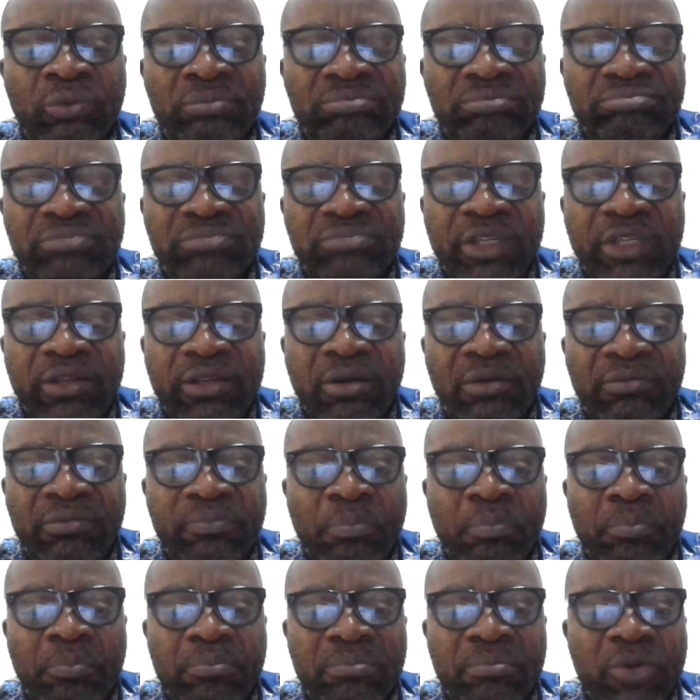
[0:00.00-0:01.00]
you know,
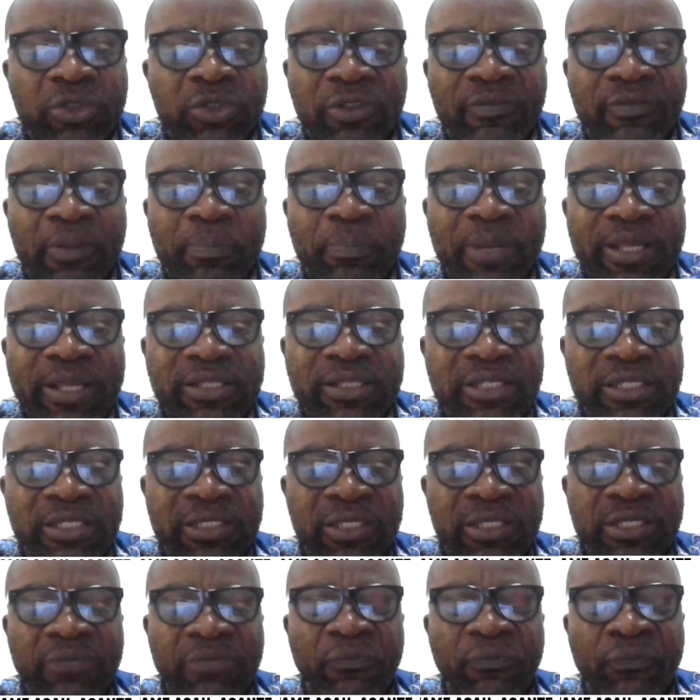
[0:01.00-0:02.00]
most of the places
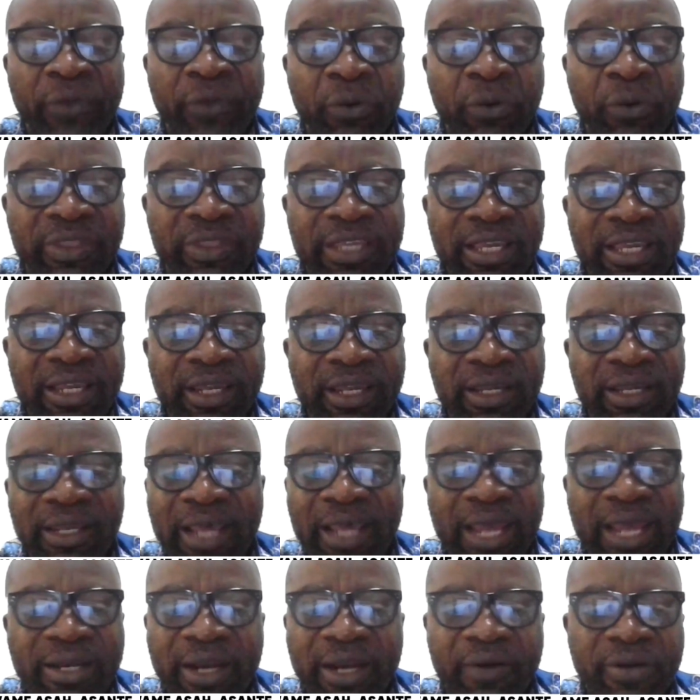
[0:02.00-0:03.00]
is filthy
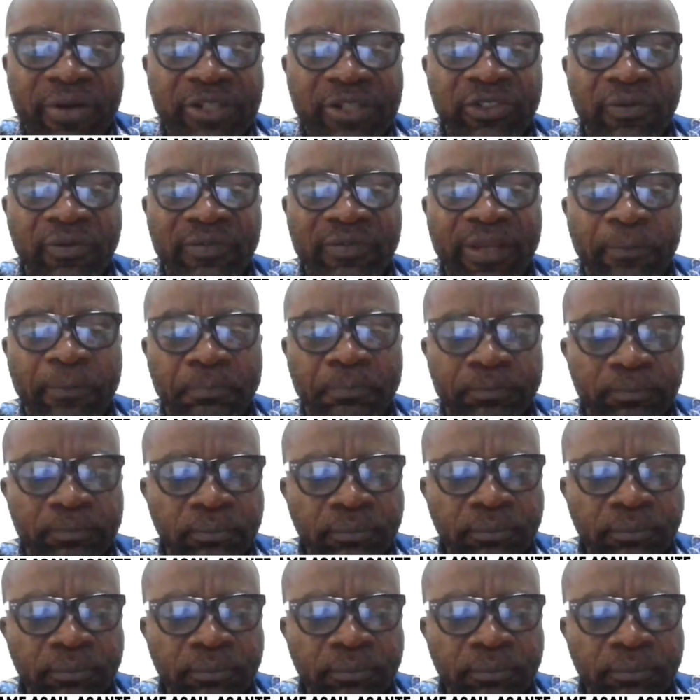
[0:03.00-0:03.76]
and the rest of them.